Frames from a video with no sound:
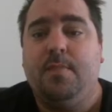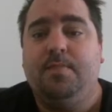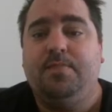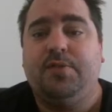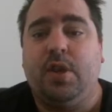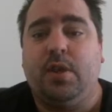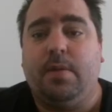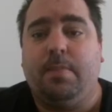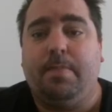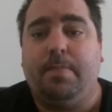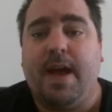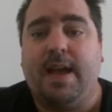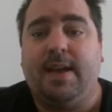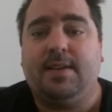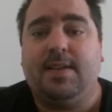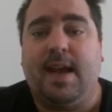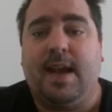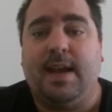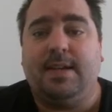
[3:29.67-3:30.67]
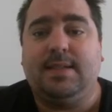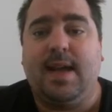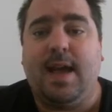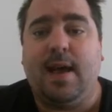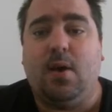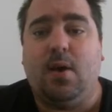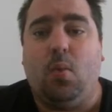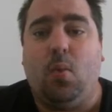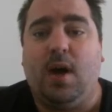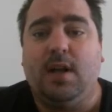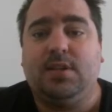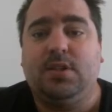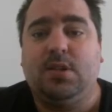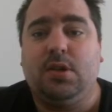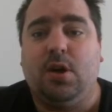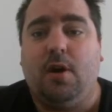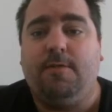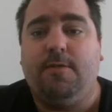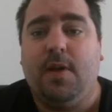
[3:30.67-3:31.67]
So the bank takes out a
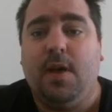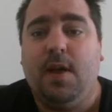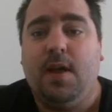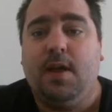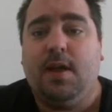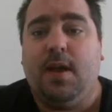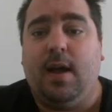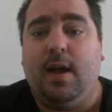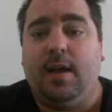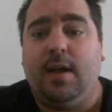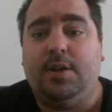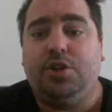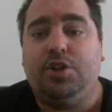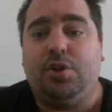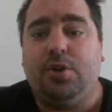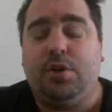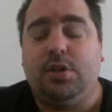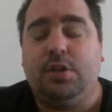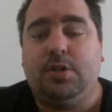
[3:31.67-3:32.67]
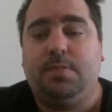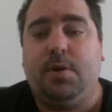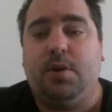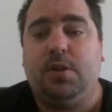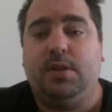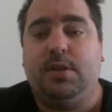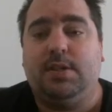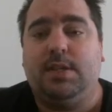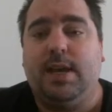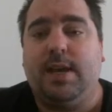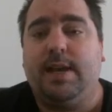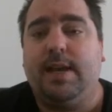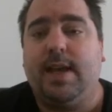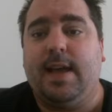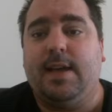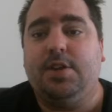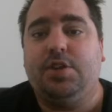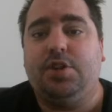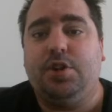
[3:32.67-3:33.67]
once-off insurance policy
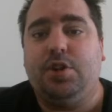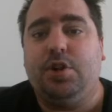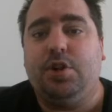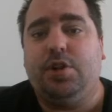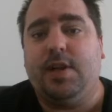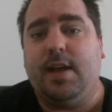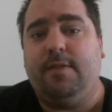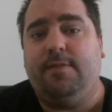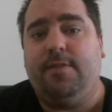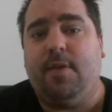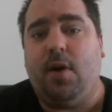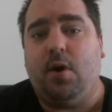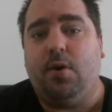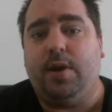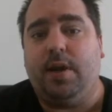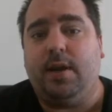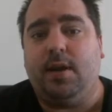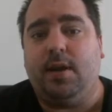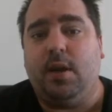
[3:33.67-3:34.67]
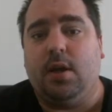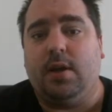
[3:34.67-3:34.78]
against you defaulting.